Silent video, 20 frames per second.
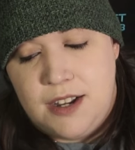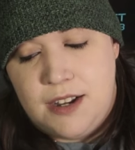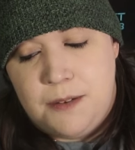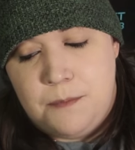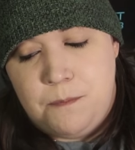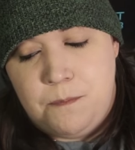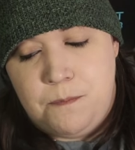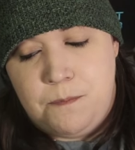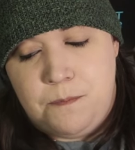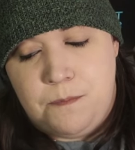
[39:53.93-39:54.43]

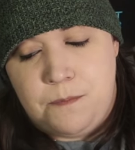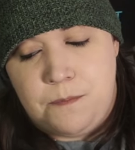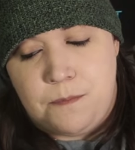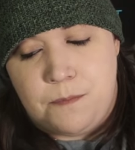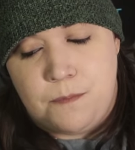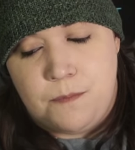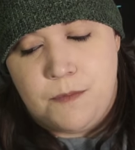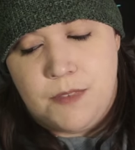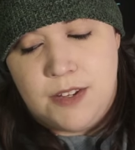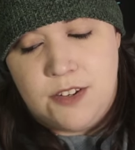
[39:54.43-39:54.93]

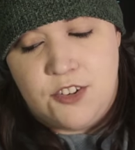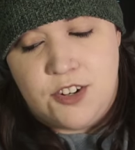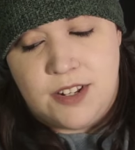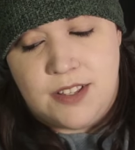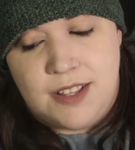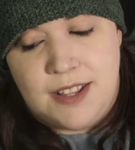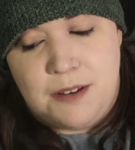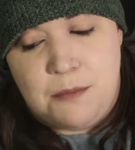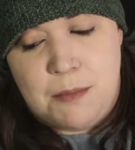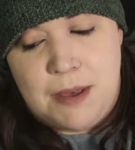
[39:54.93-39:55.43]
Hmm,
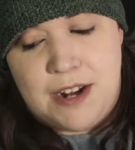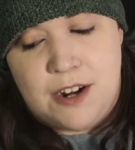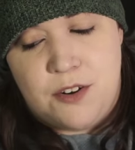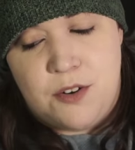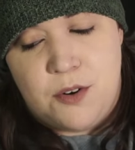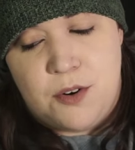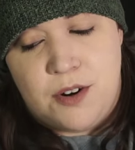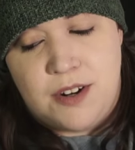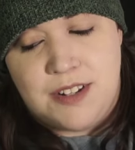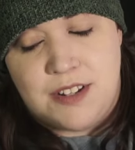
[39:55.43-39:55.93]
Jin Ling made a
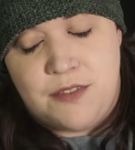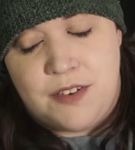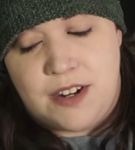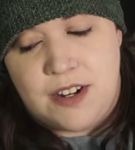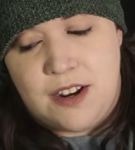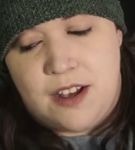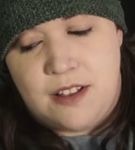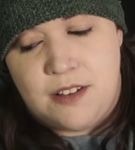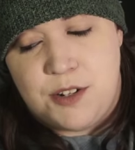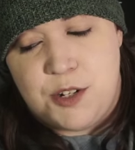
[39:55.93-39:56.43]
noise of
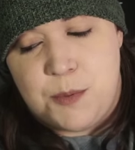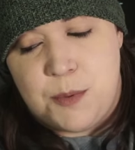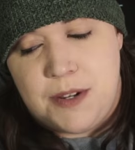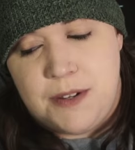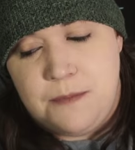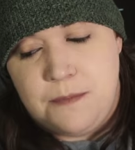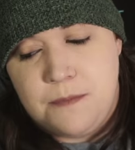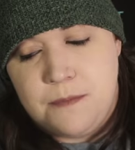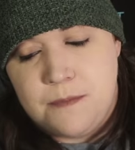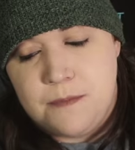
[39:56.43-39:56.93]

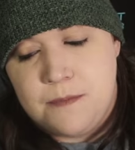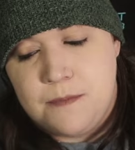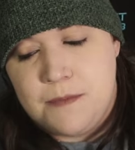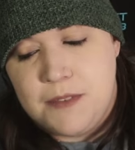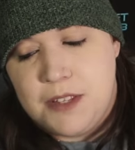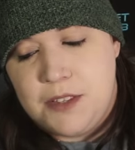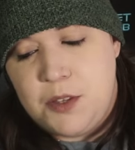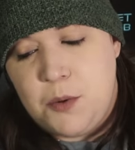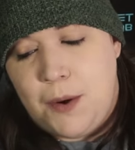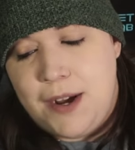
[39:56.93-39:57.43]
acknowledgement.
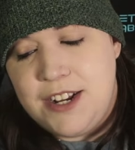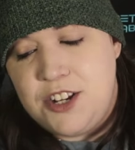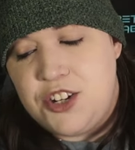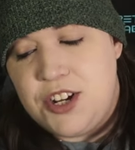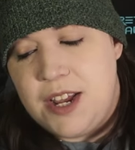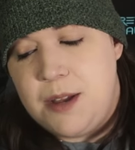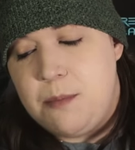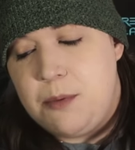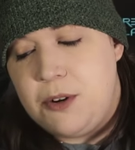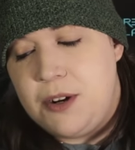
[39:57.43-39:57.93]
The White
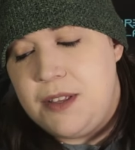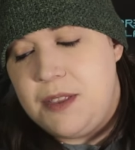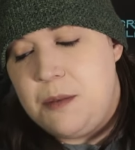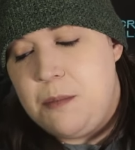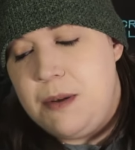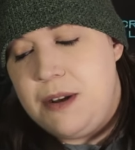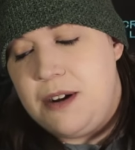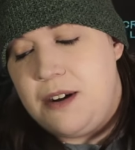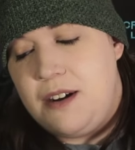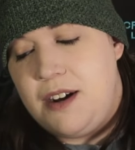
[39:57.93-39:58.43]
Chamber in the
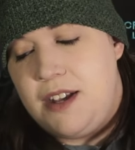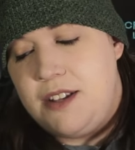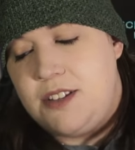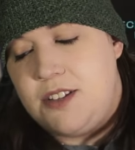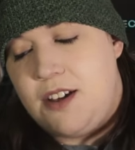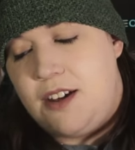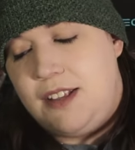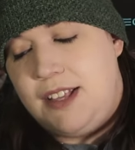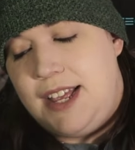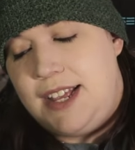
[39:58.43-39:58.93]
mirror I
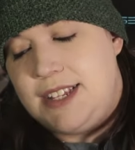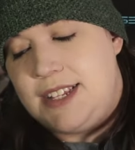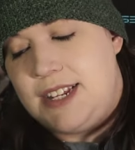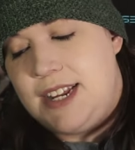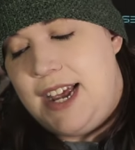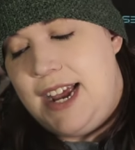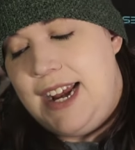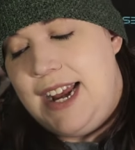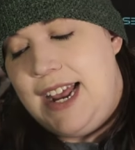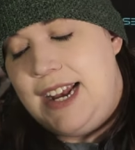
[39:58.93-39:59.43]
saw last
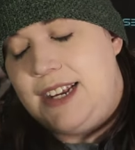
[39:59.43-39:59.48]
night had